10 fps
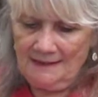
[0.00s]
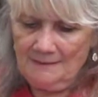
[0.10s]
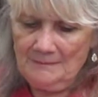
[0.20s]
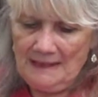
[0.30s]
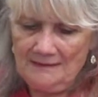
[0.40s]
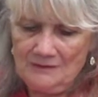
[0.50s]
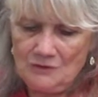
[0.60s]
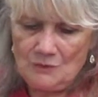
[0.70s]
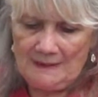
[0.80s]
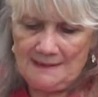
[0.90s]
in Matthew
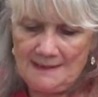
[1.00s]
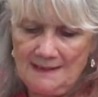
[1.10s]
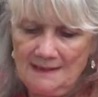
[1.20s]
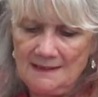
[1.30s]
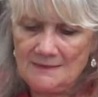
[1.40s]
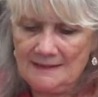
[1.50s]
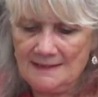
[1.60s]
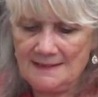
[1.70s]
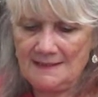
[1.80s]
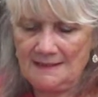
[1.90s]
20,
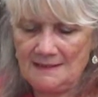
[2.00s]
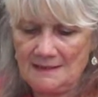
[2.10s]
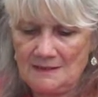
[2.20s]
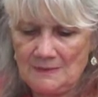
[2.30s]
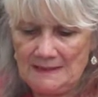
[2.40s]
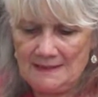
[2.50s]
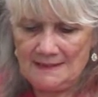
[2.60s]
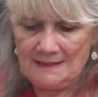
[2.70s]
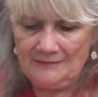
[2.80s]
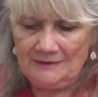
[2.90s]
26 to
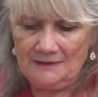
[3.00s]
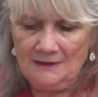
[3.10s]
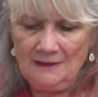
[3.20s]
27,